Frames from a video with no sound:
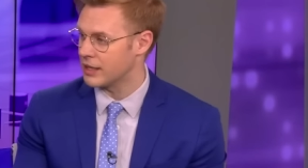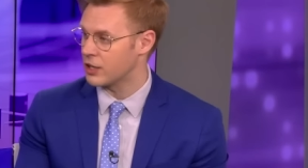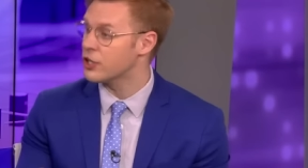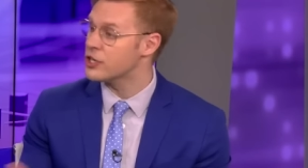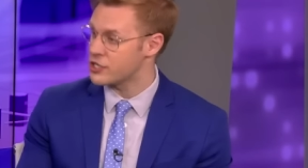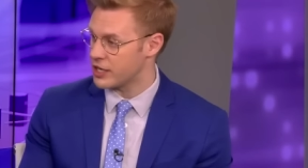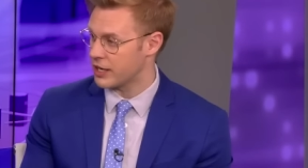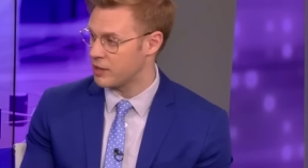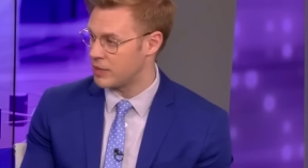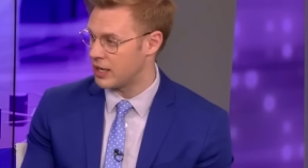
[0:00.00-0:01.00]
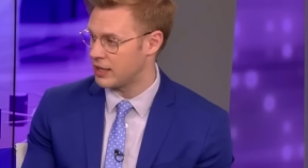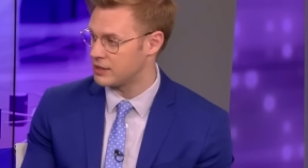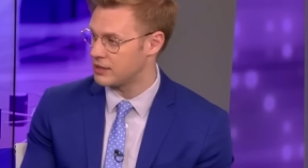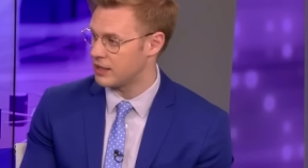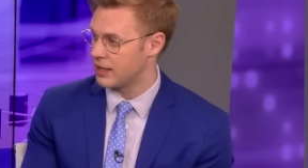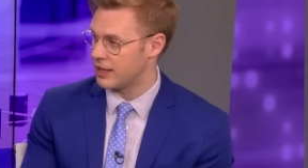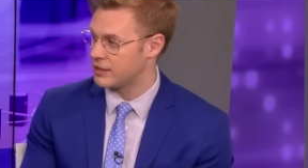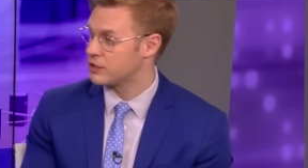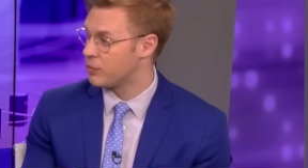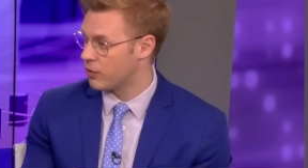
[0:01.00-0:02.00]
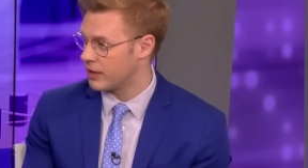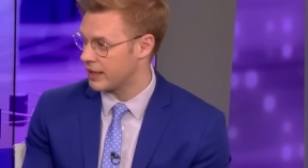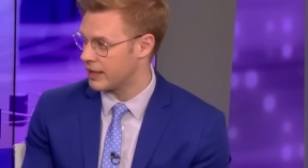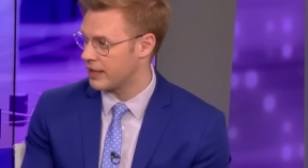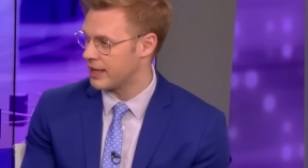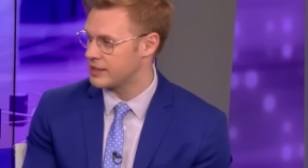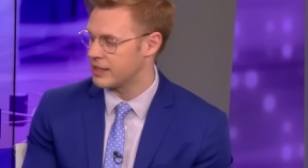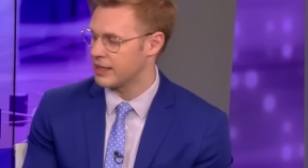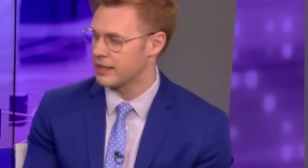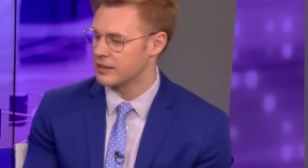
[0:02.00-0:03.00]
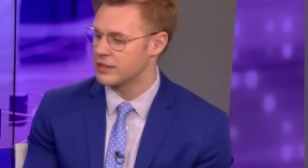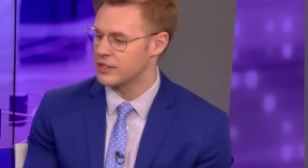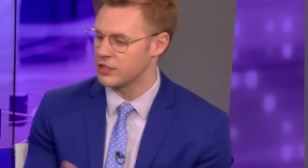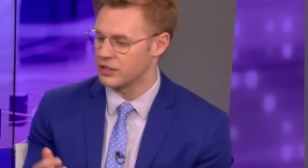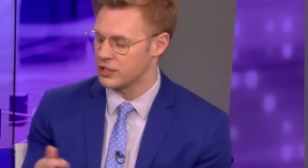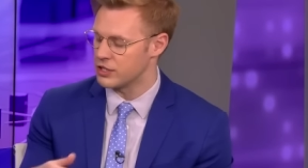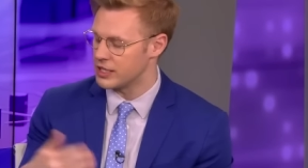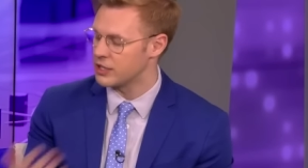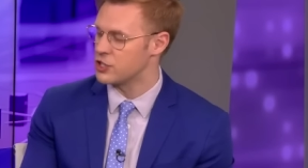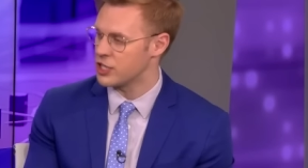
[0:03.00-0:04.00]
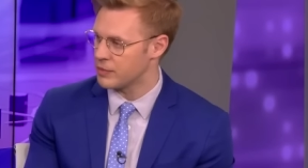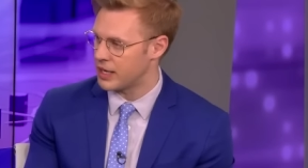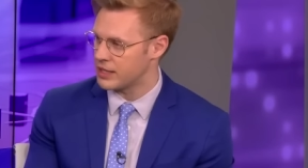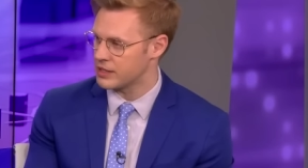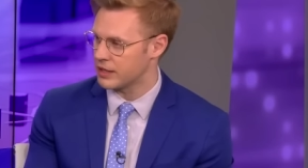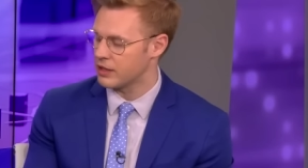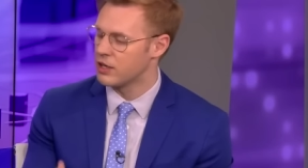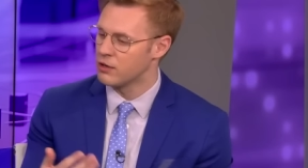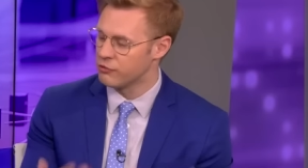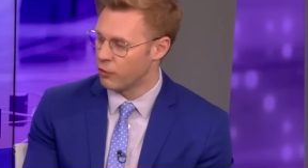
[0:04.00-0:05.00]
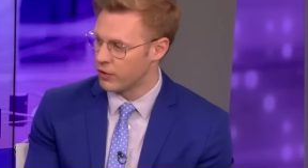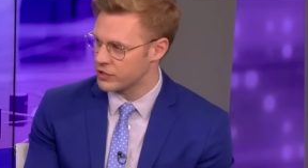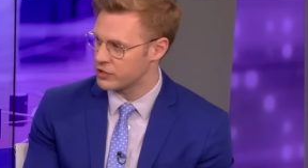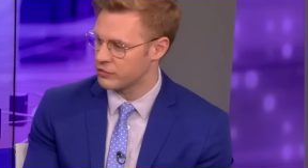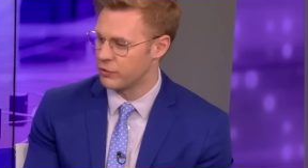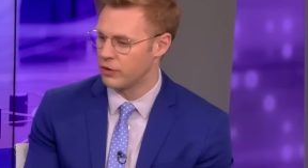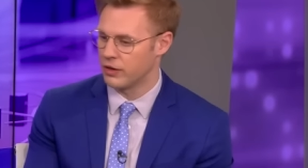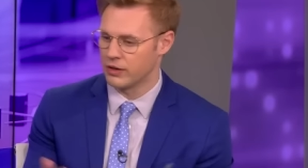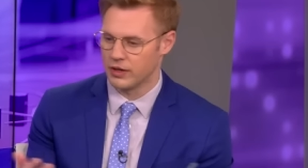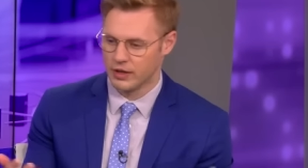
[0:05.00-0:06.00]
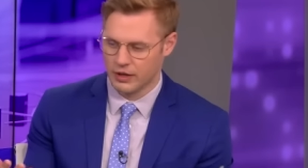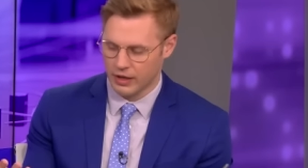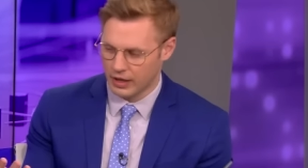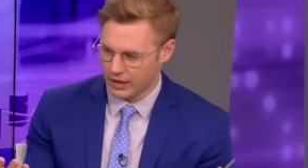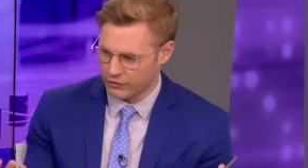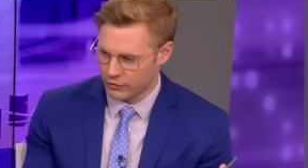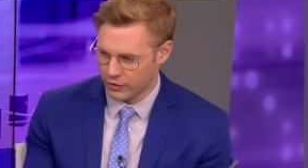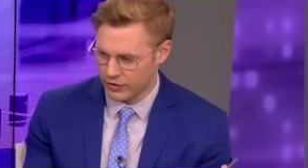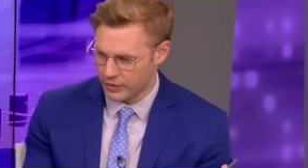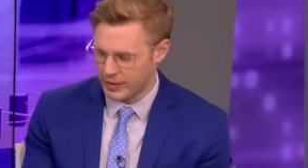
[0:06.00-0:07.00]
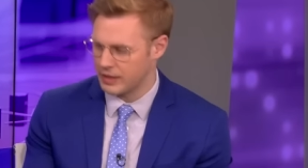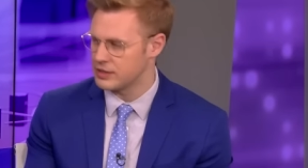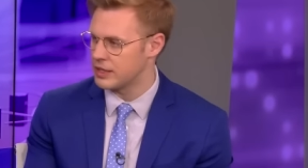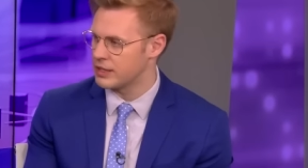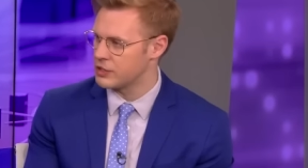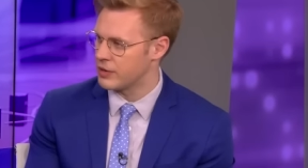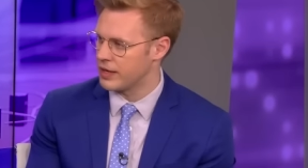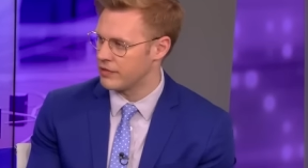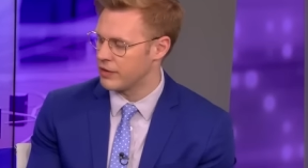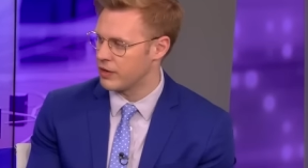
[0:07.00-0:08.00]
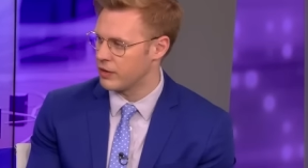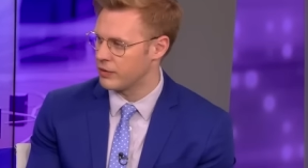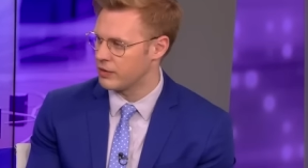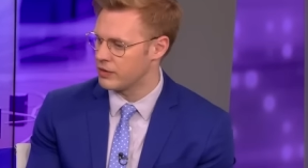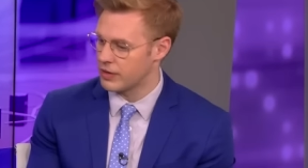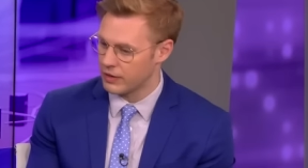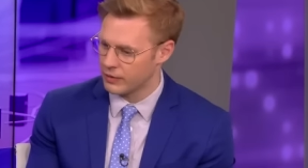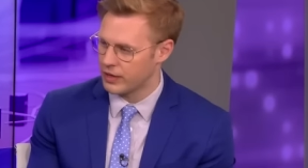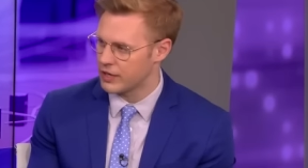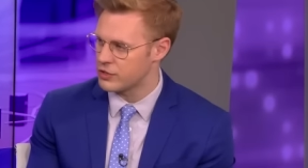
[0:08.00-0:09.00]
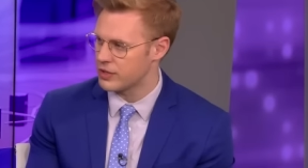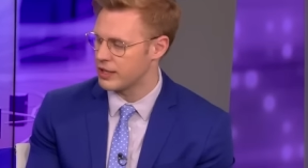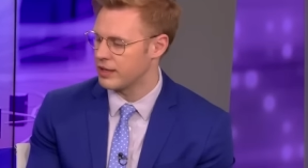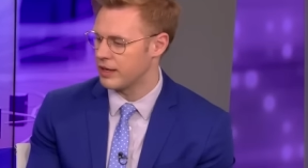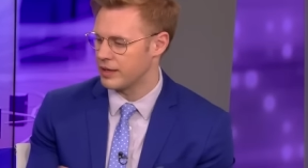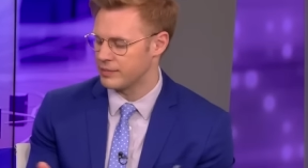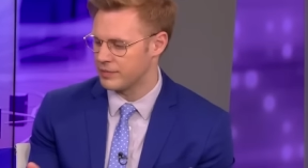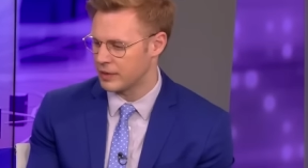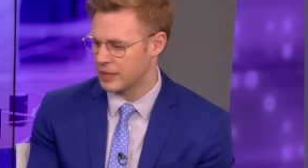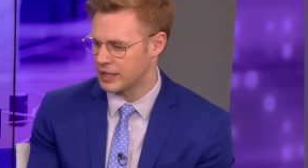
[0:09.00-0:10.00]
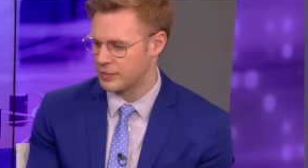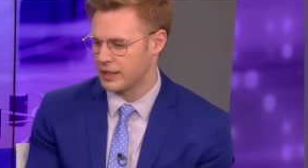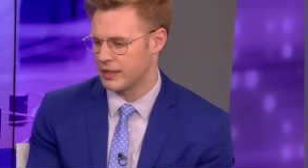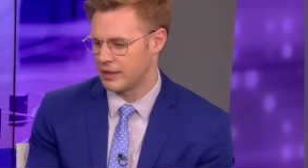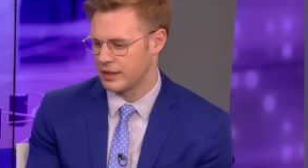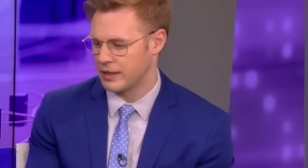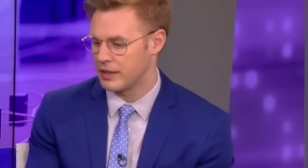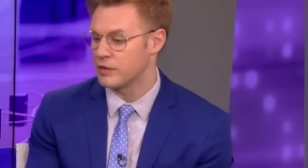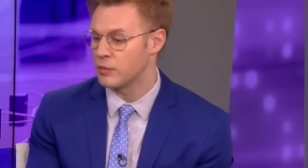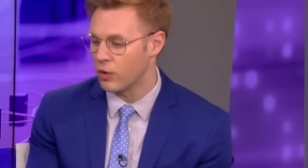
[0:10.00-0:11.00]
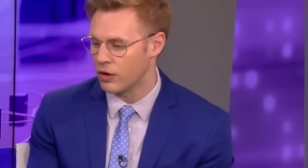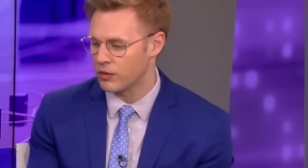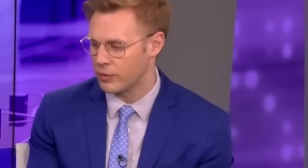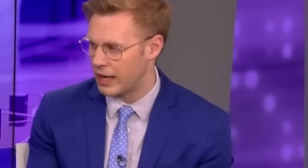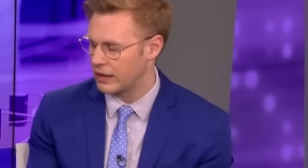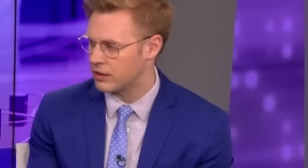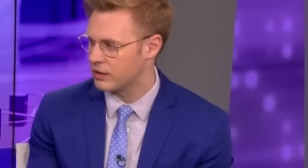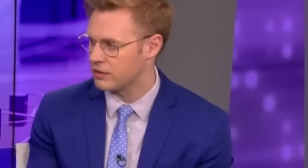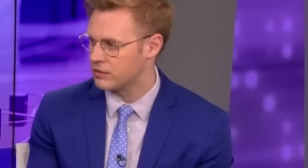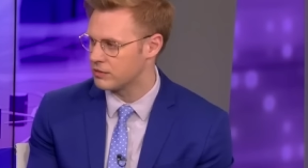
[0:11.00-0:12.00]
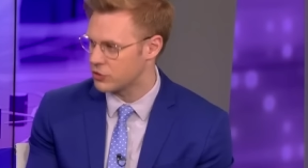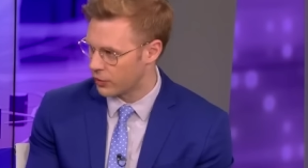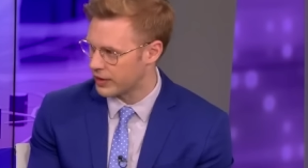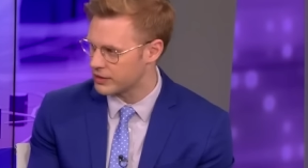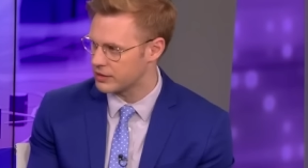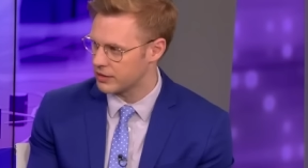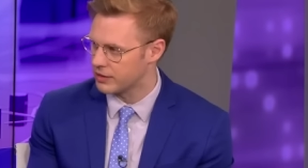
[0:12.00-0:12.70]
encouraging Hamas and supporting it as a delegitimizing force for the Palestinians to have their own country, Hamas being the even more radical choice